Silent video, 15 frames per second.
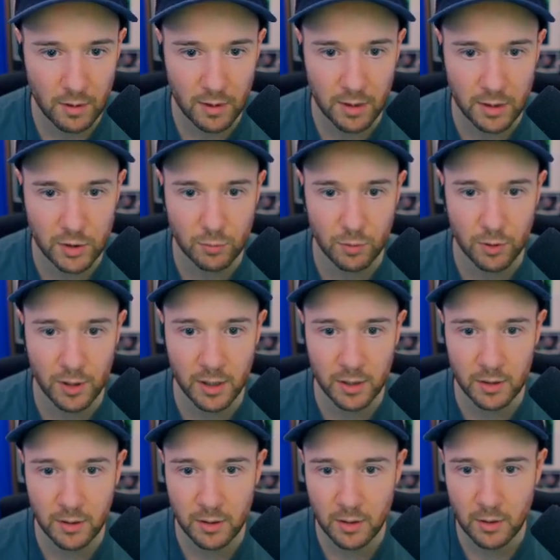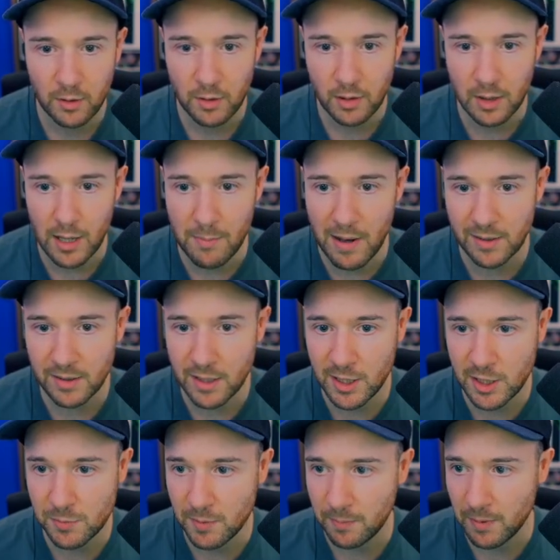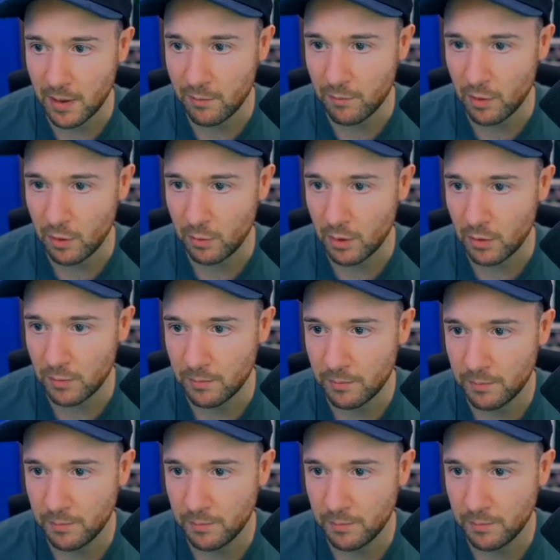Yes, well done. Yeah, Maldini's been playing very well.